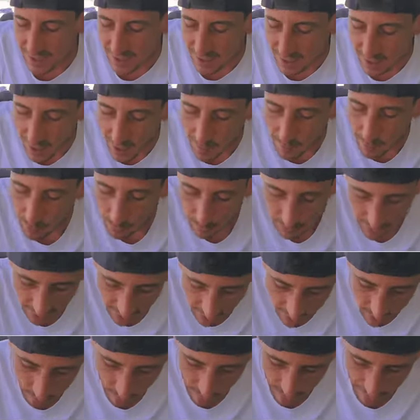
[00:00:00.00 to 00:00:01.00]
is double
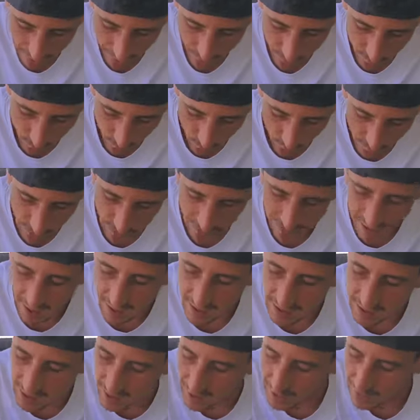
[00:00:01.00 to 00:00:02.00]
because we matched
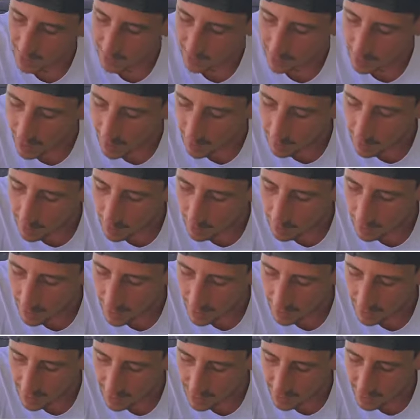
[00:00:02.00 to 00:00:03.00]
29 in the doubler
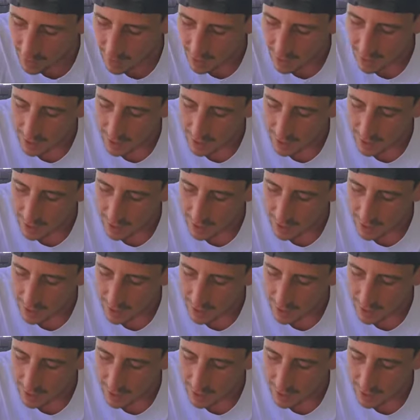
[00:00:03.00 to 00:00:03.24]
box.